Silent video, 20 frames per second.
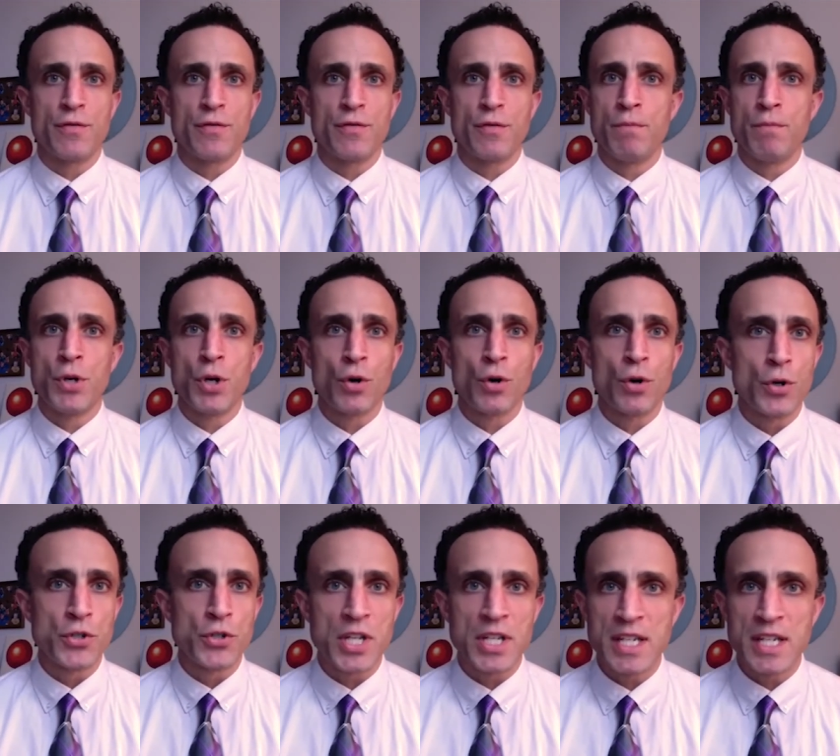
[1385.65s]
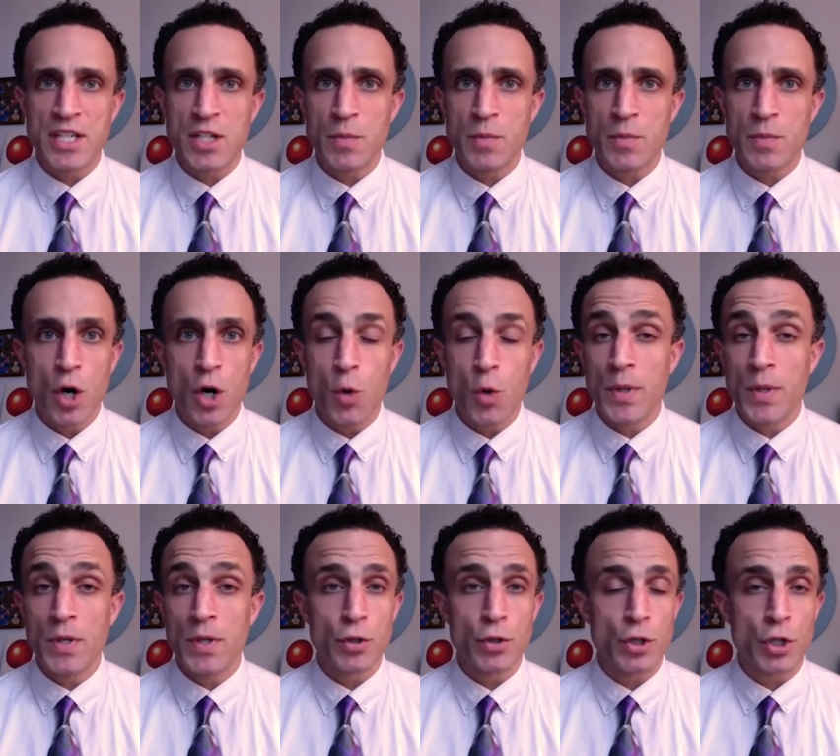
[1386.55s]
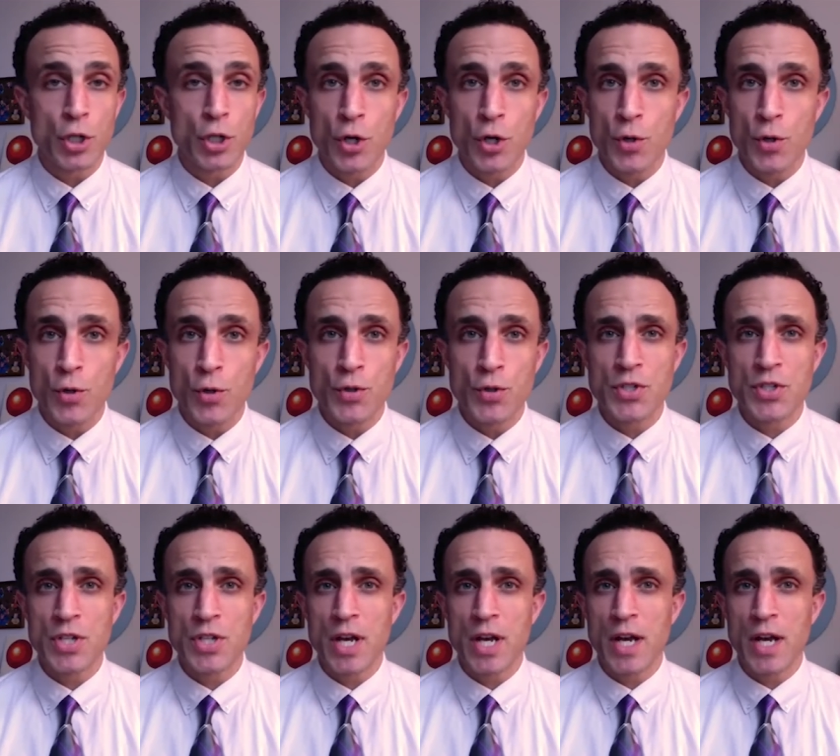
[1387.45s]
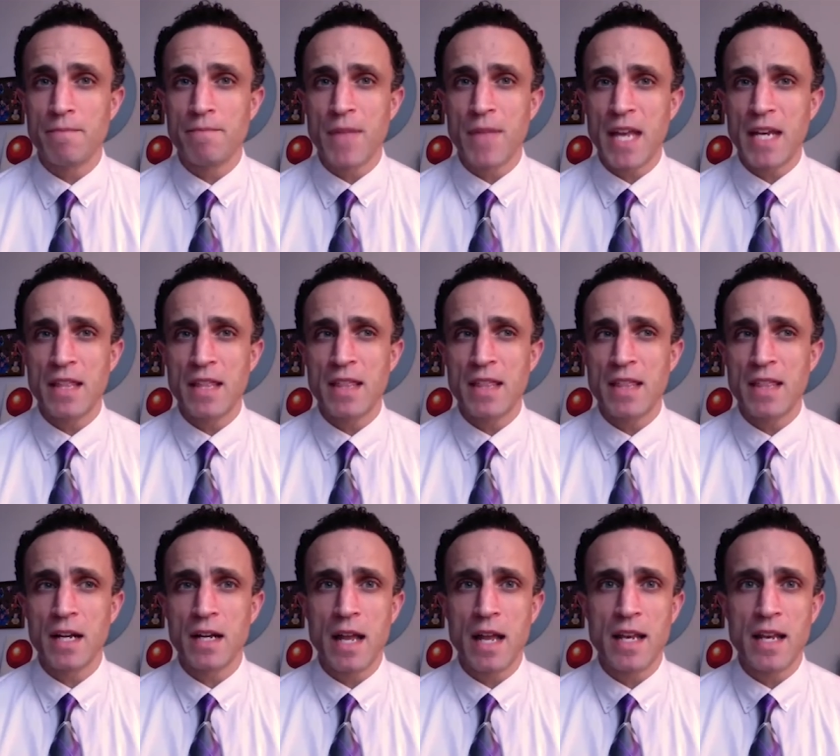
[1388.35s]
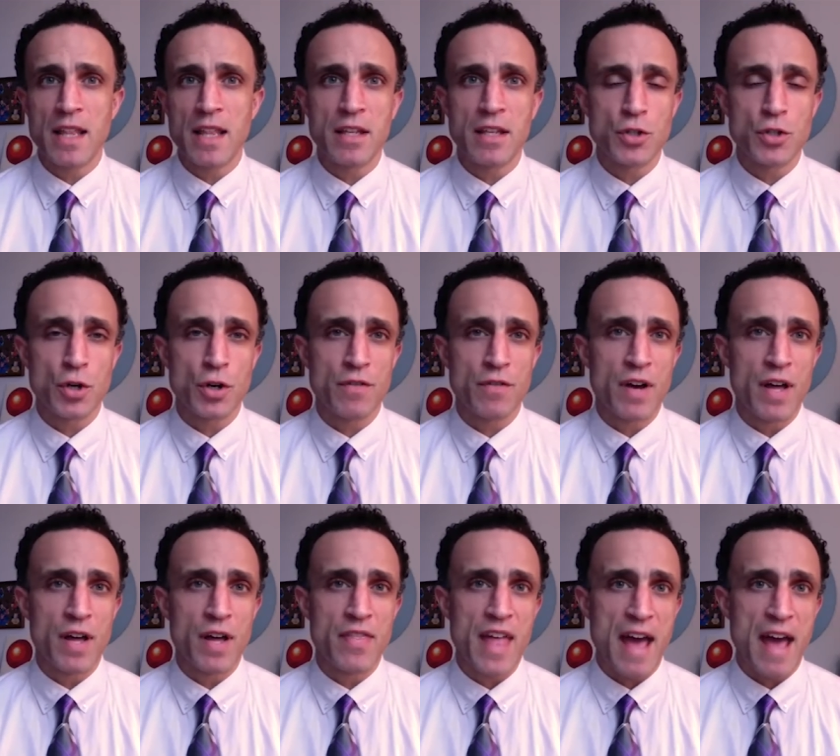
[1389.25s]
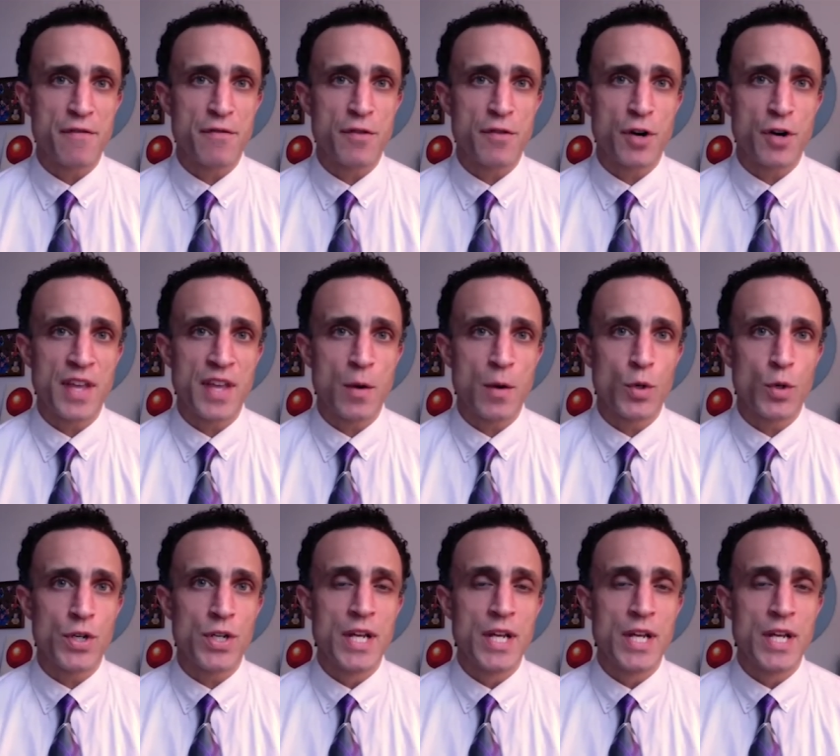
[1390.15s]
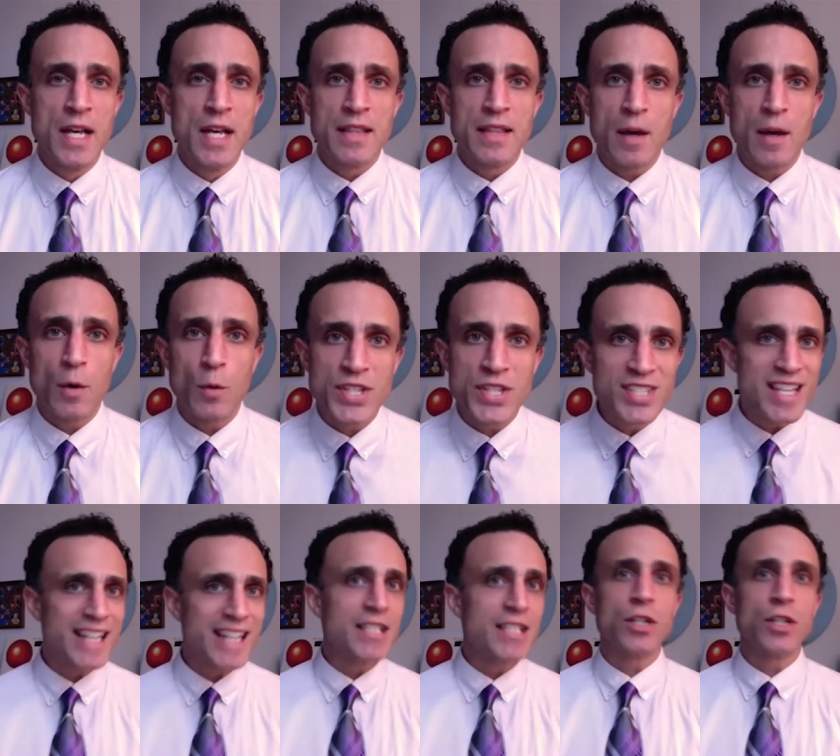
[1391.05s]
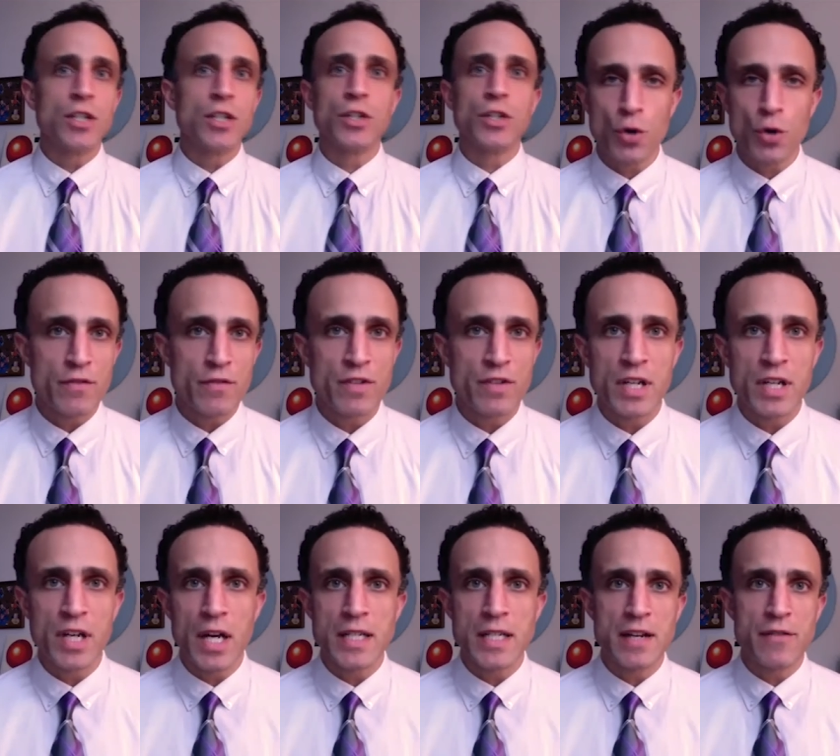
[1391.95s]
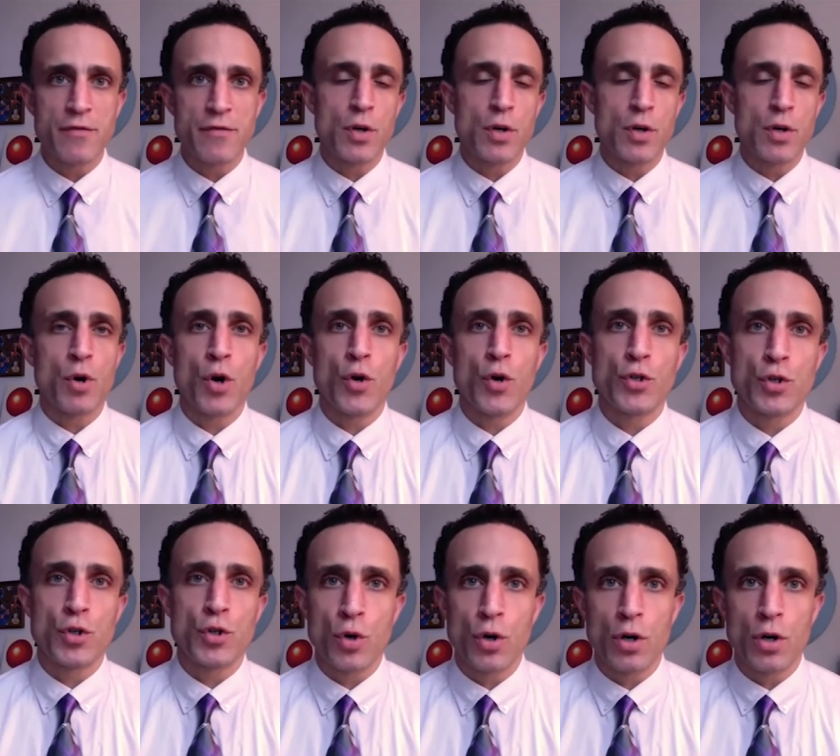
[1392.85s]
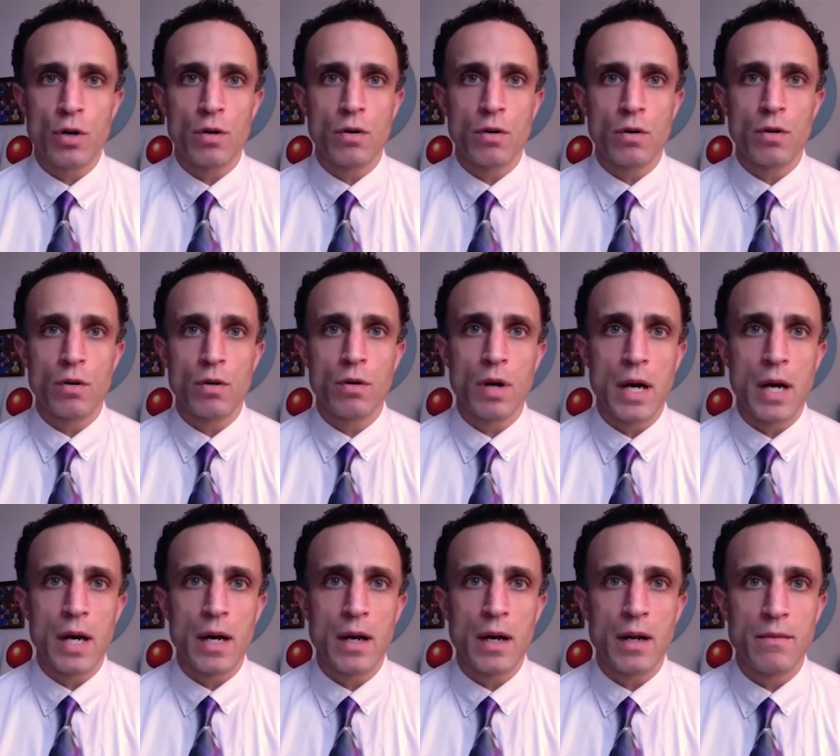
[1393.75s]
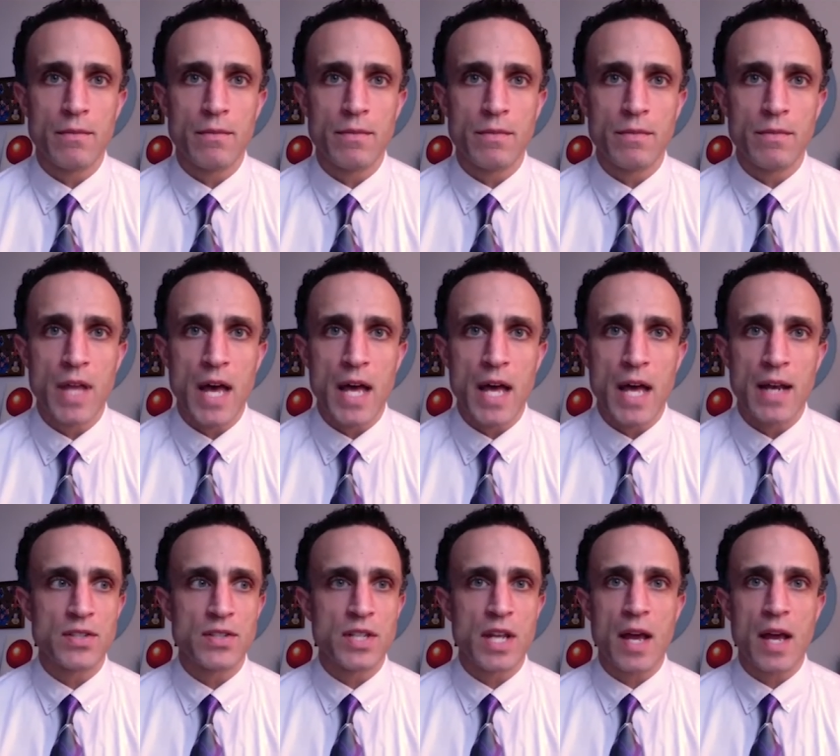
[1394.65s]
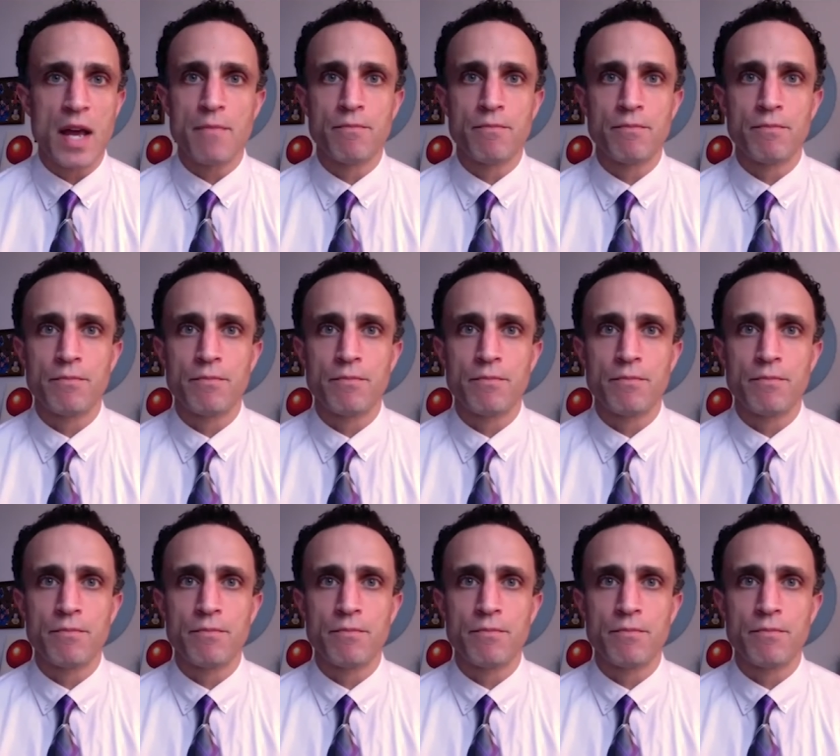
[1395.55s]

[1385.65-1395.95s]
Are there different bureaus that need to be opened or closed? Anything sort of on that front that would signal sort of a different approach, or not at this time?